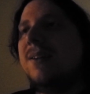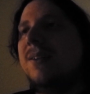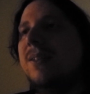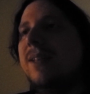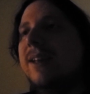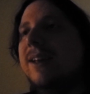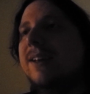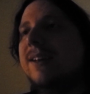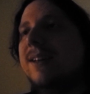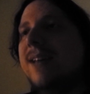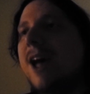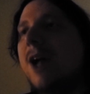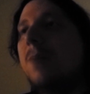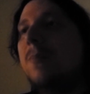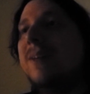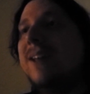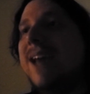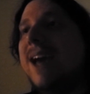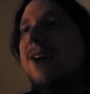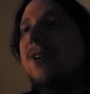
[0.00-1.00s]
Like,
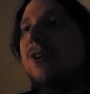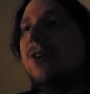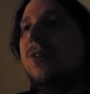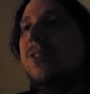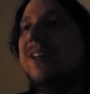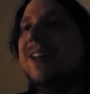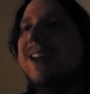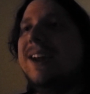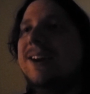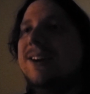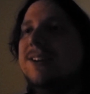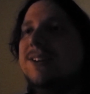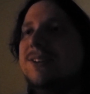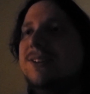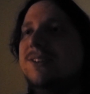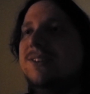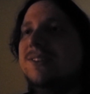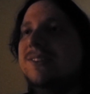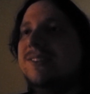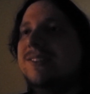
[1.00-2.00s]
helping out all the
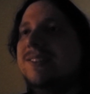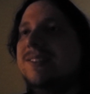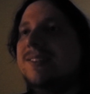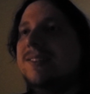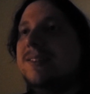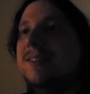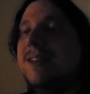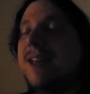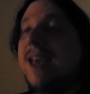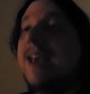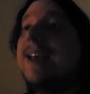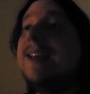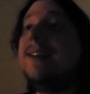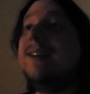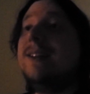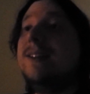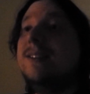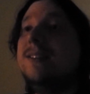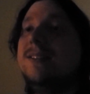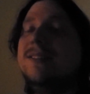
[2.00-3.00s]
characters
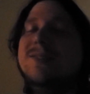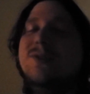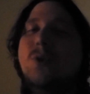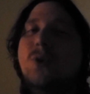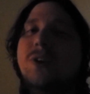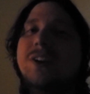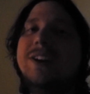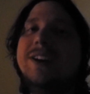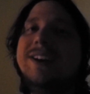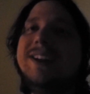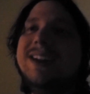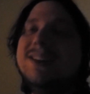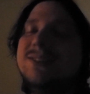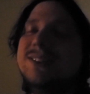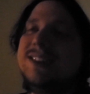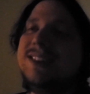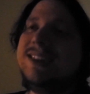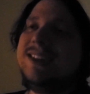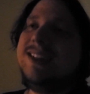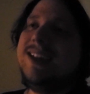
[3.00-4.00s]
in Torna and
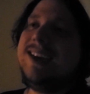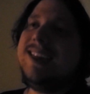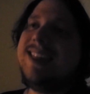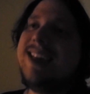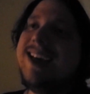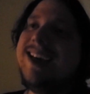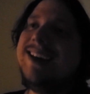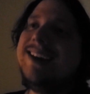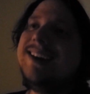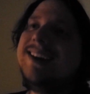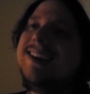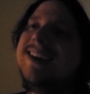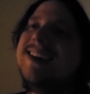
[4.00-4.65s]
everything like that.